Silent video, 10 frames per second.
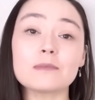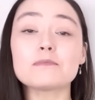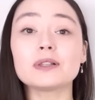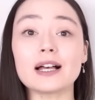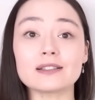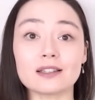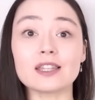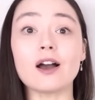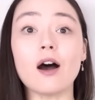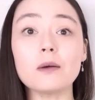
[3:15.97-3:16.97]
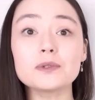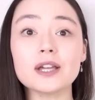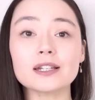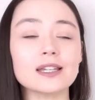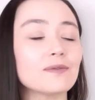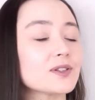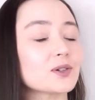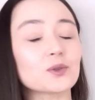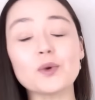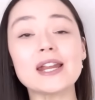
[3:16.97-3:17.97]
plus the object if it's
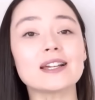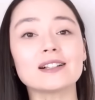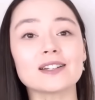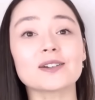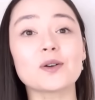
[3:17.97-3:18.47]
already clear